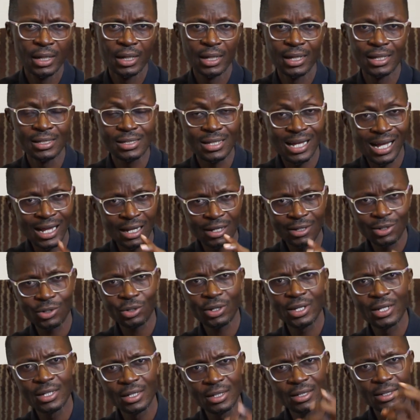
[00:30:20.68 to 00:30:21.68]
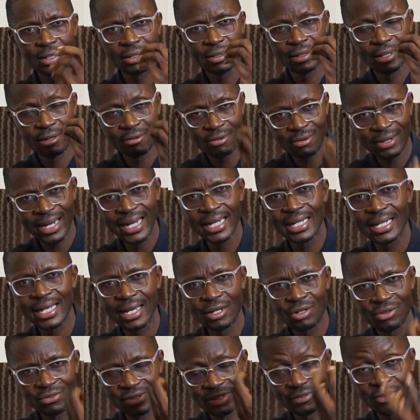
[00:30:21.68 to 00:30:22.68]
is unlocking the right
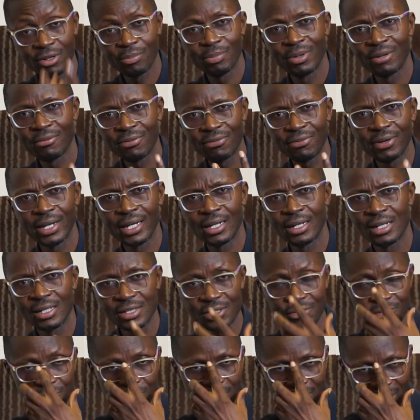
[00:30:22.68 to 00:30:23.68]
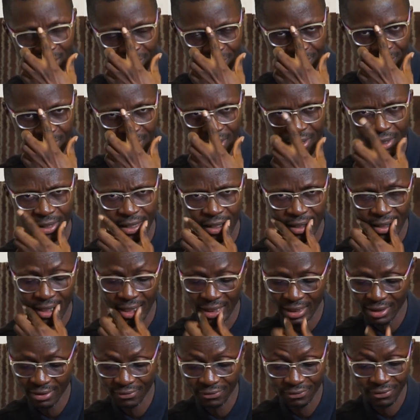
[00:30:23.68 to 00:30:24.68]
kind of development finance for Africa. And I
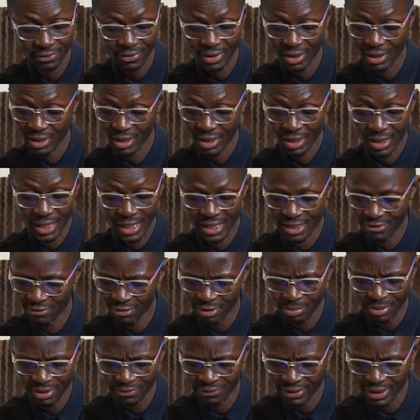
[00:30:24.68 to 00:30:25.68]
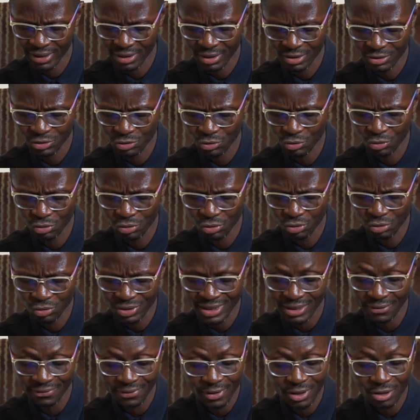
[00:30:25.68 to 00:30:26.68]
have a development finance guru
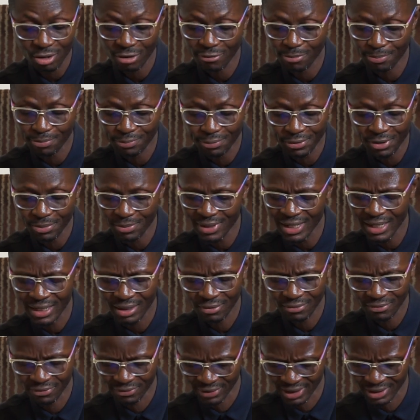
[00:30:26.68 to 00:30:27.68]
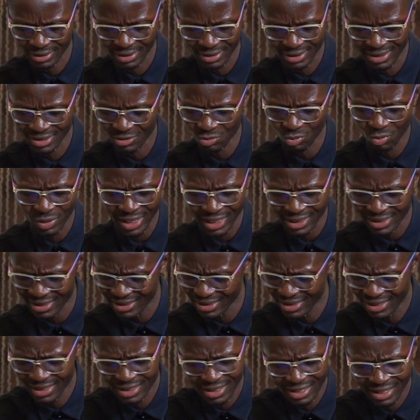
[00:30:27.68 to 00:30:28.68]
who's the founder of Premier Invest. He's worked,
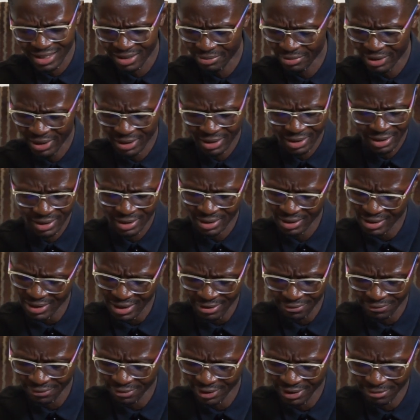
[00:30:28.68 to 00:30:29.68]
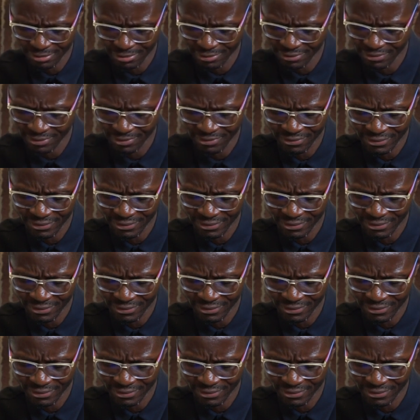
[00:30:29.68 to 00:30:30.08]
he did Afrexim